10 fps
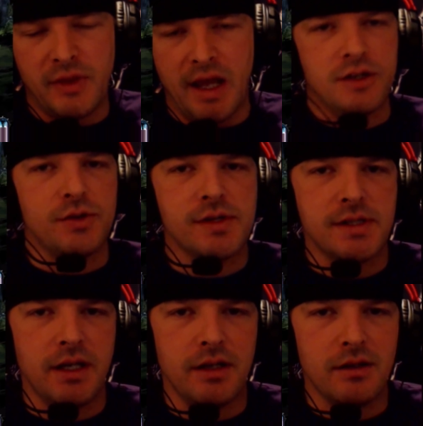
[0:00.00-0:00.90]
As you've
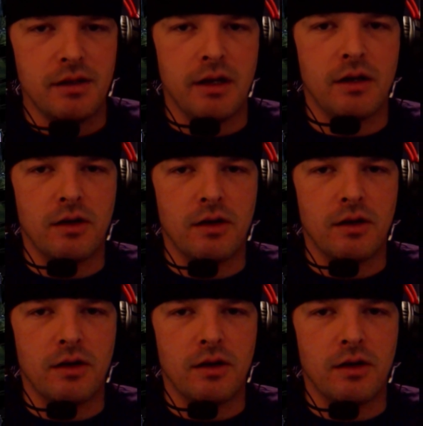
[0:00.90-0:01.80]
seen in an
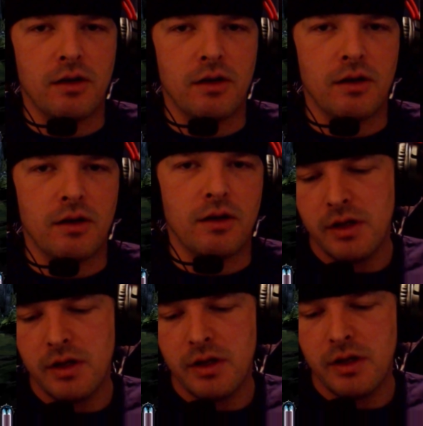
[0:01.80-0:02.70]
earlier video,
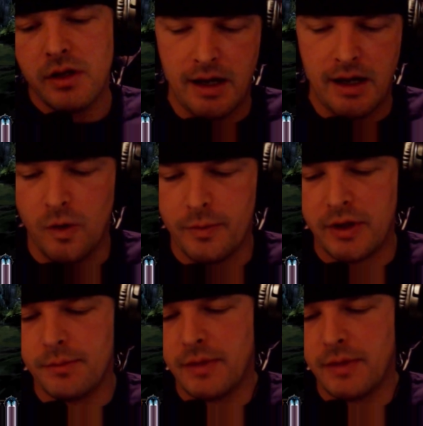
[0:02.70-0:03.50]
I open up